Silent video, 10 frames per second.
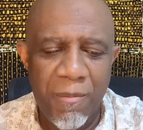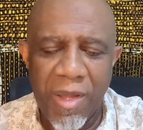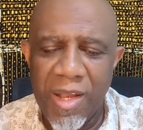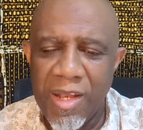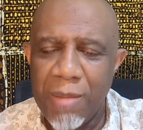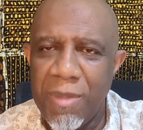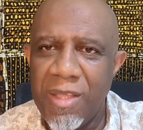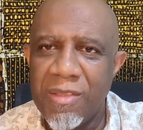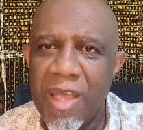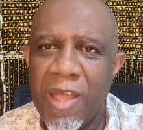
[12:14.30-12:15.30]
But in the
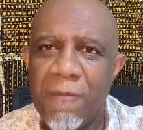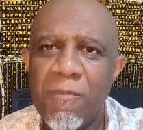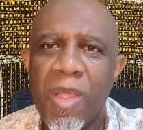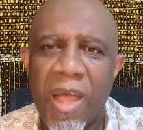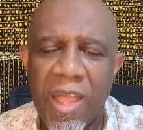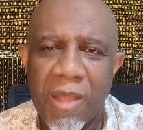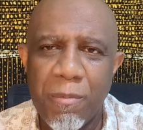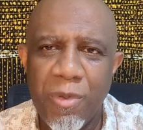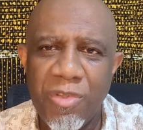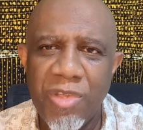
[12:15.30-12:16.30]
meantime, I
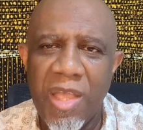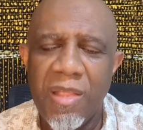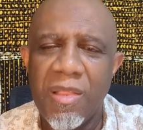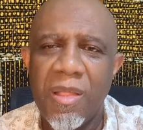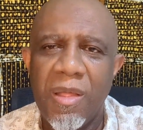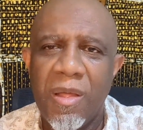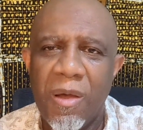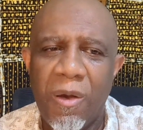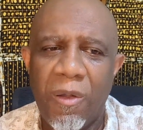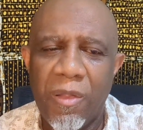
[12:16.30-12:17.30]
appreciate
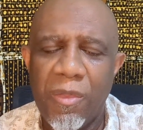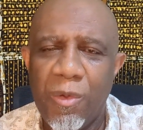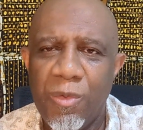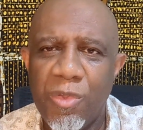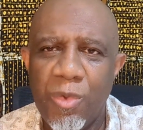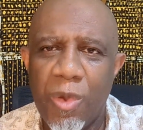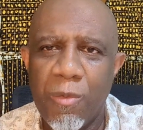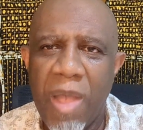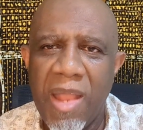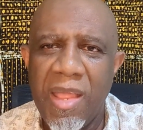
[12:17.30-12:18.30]
all of those who are
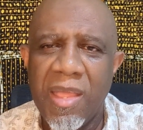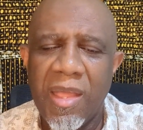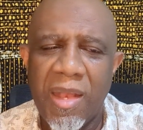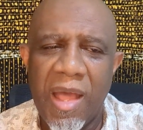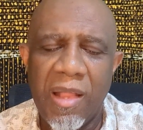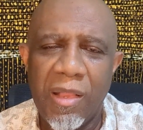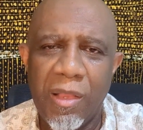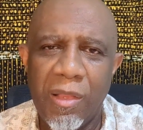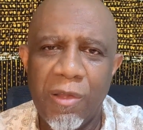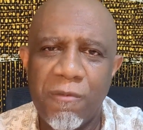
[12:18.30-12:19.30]
writing, and I
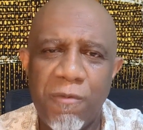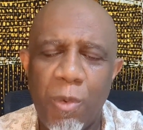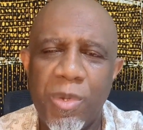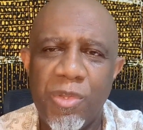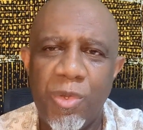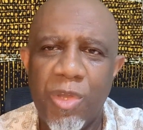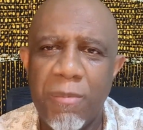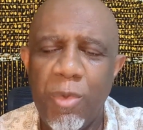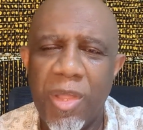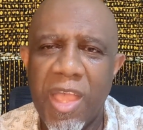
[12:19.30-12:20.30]
look forward to
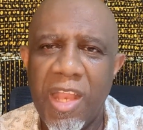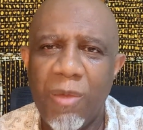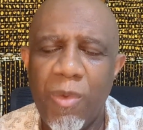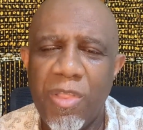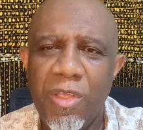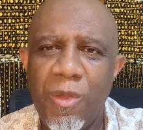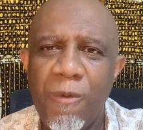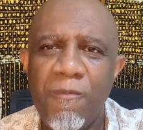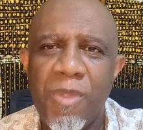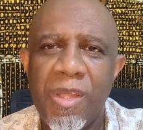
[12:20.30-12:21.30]
communicating with
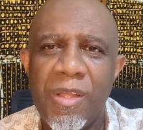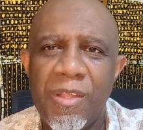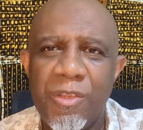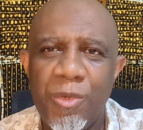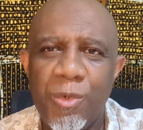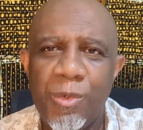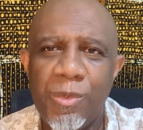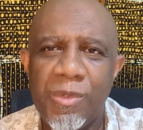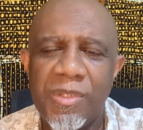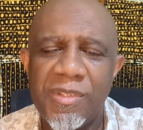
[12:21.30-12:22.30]
you
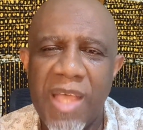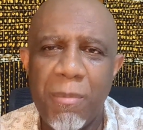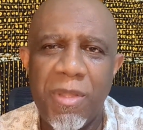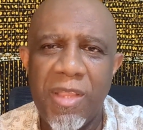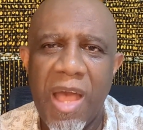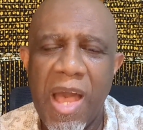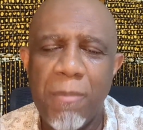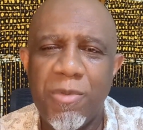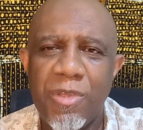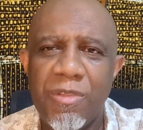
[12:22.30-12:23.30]
to examine the
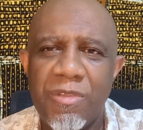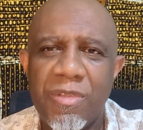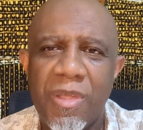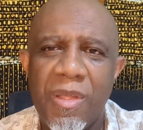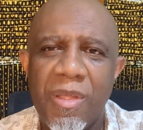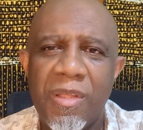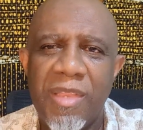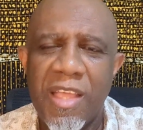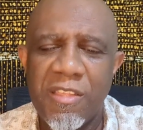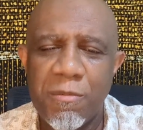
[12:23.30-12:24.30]
options
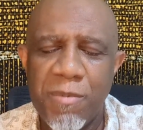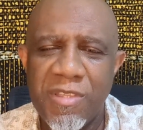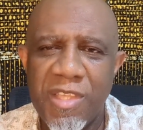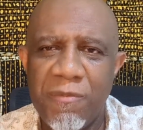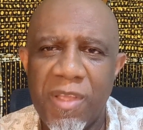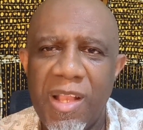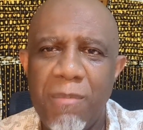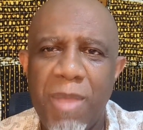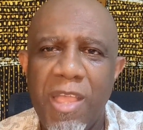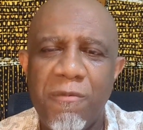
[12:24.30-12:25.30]
that's specifically
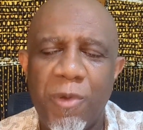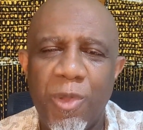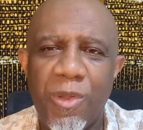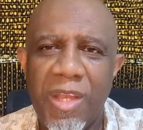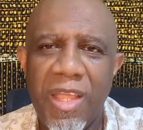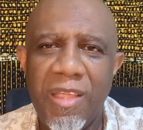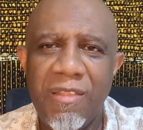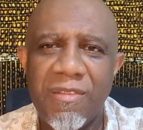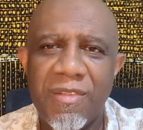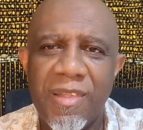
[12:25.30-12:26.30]
made for your
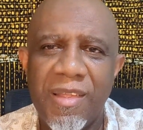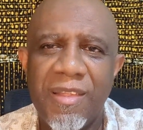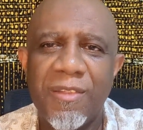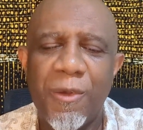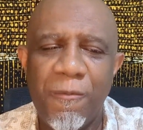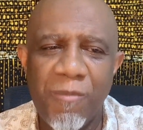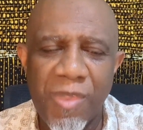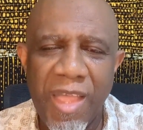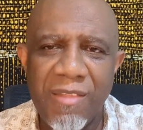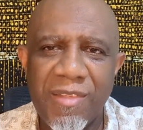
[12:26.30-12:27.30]
needs. So
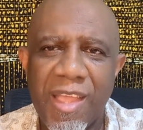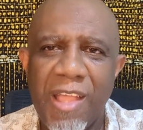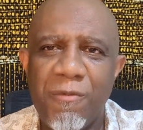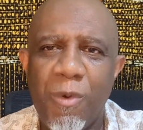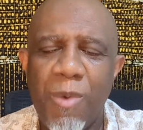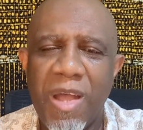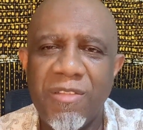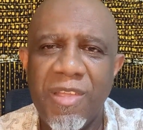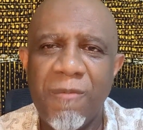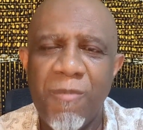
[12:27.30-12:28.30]
thanks again for
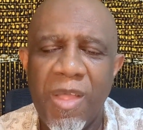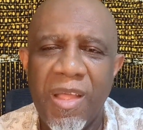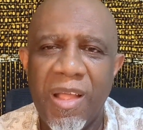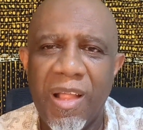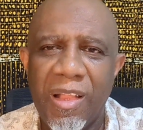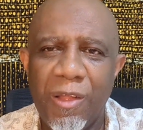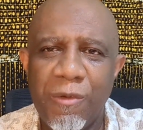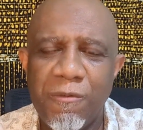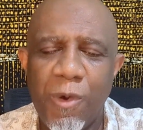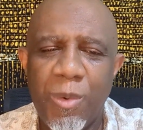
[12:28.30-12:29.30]
watching. I
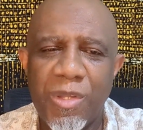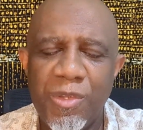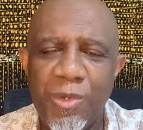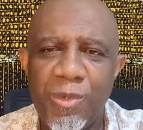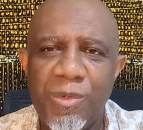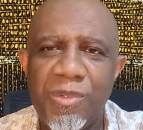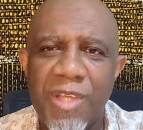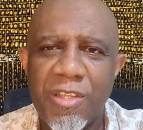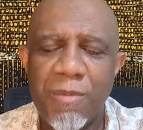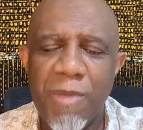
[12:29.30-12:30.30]
look forward to
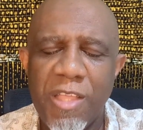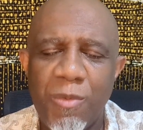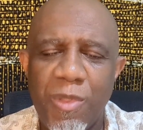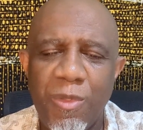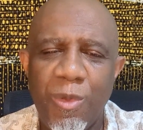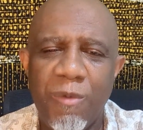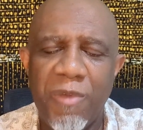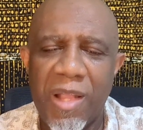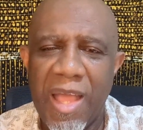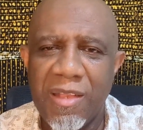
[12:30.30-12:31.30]
touching base with you. If
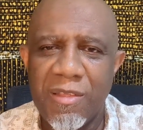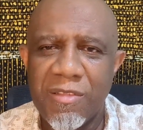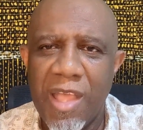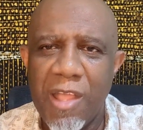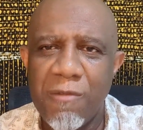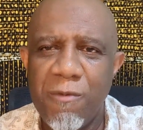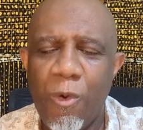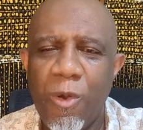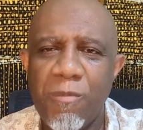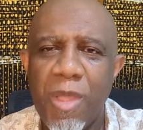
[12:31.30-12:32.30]
you'd like to stay
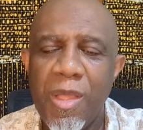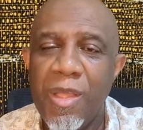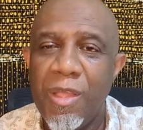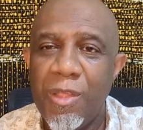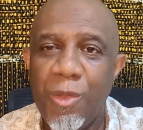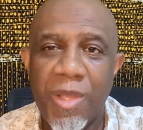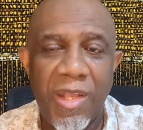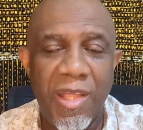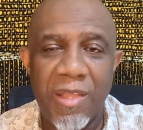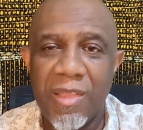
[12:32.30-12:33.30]
informed, you can
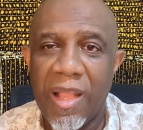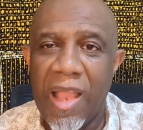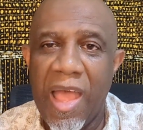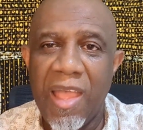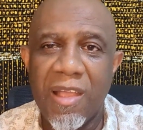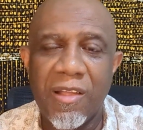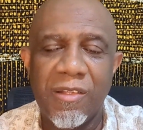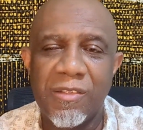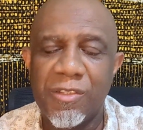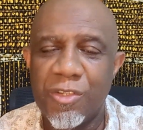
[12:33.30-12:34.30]
hit the like,
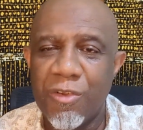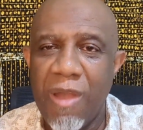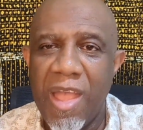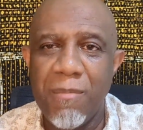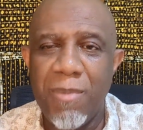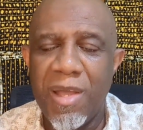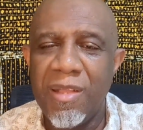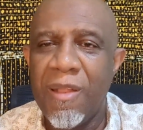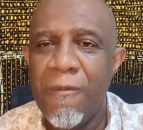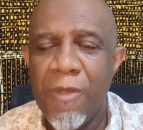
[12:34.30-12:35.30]
subscribe
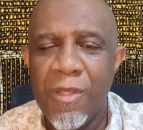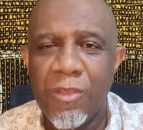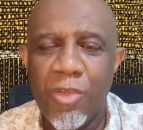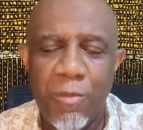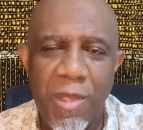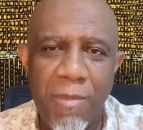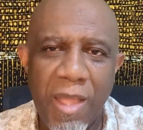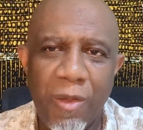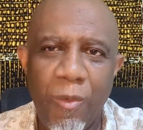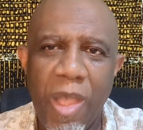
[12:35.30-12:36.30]
button to be
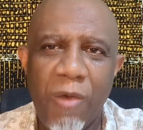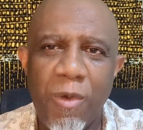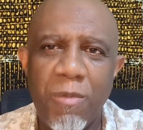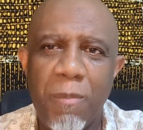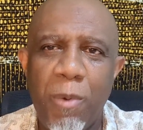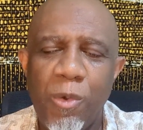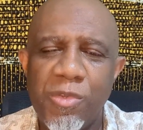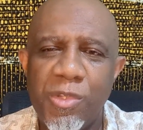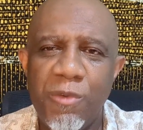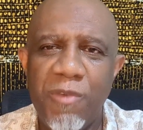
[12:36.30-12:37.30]
made aware when we
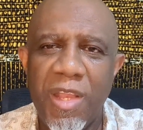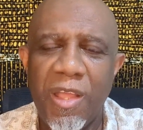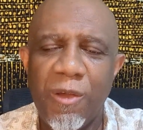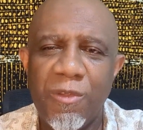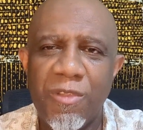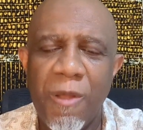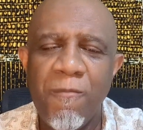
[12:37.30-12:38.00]
post new videos.